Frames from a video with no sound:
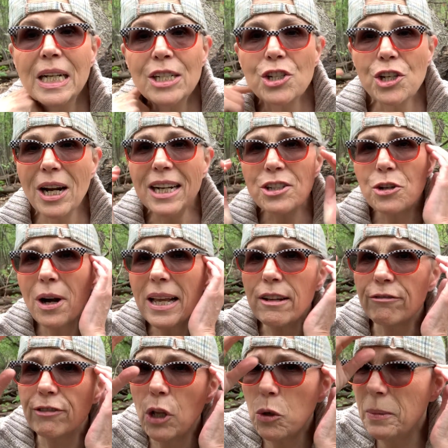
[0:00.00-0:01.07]
Should I try a
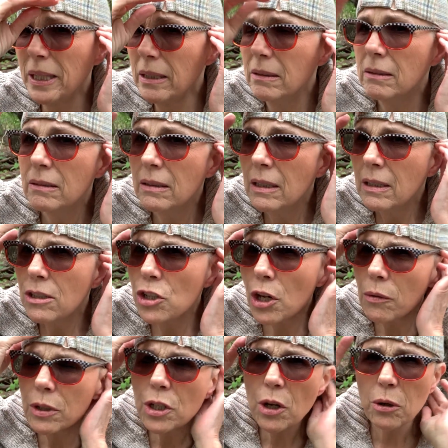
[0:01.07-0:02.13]
Flowbee?
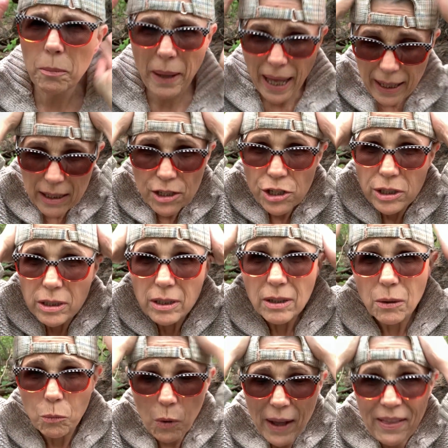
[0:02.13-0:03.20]
Joe, the total package?
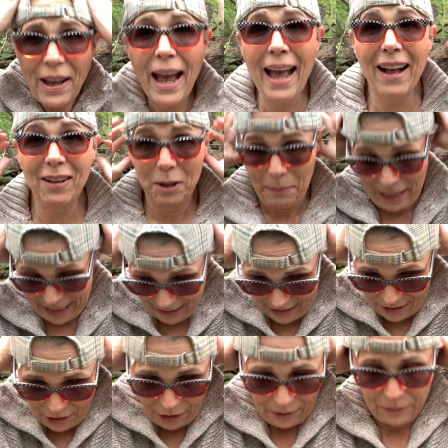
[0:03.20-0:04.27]
What the hell am I going
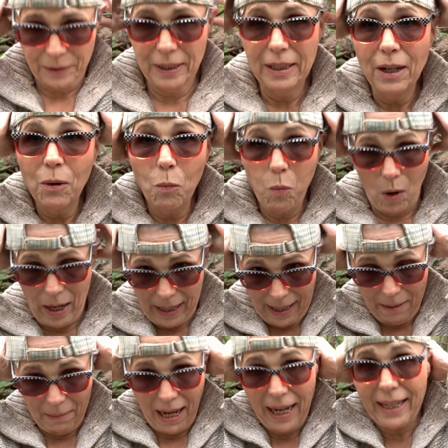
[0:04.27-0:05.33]
to do? What
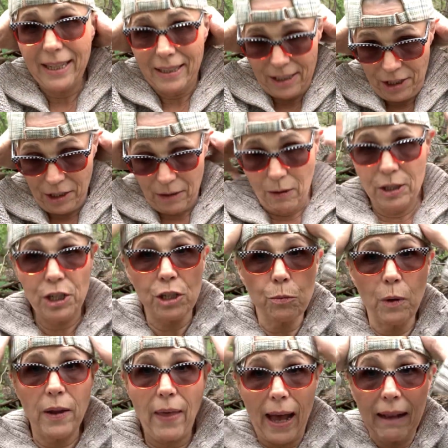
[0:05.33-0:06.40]
am I going to do? Or just
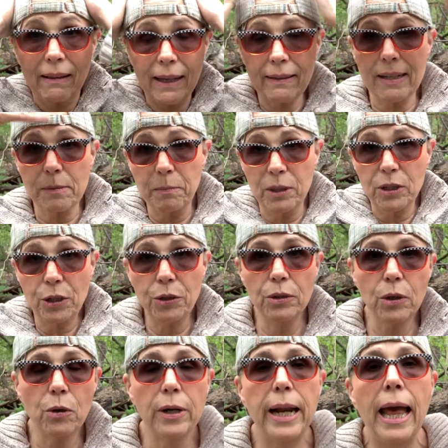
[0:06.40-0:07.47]
wear the hat like this, build a
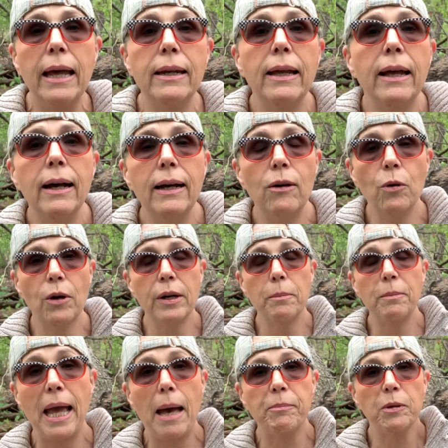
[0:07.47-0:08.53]
unicorn hat, horn,
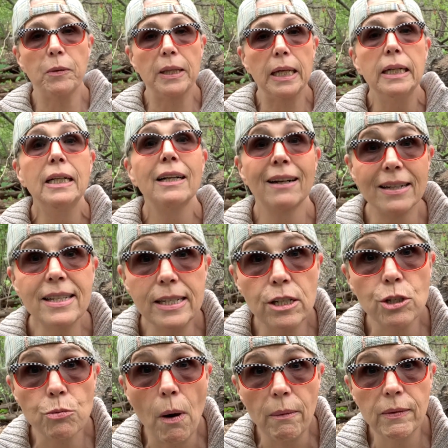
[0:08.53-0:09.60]
happy with it? Because this
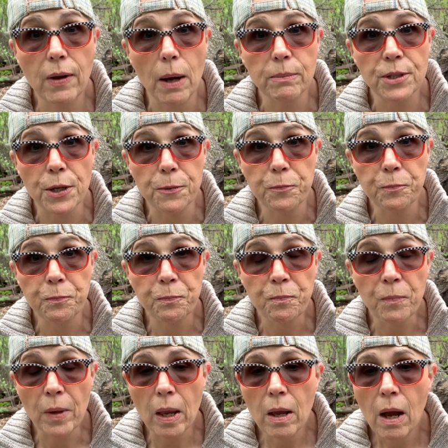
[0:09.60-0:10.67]
is what we've come
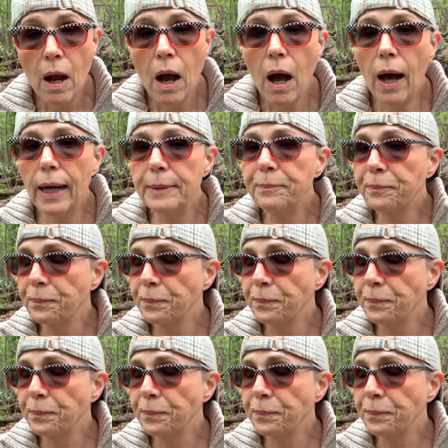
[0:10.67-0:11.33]
to.